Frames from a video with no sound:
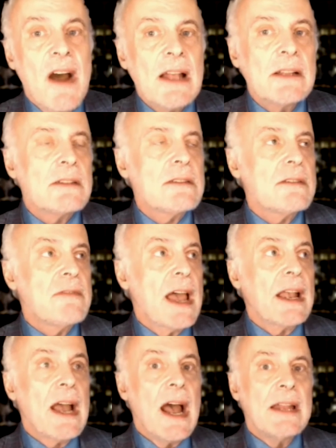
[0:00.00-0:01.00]
violence of
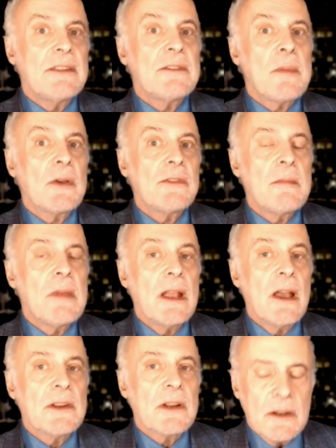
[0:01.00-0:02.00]
that kind, as opposed to
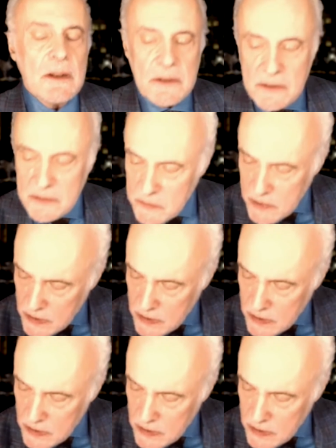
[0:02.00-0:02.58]
many other countries in the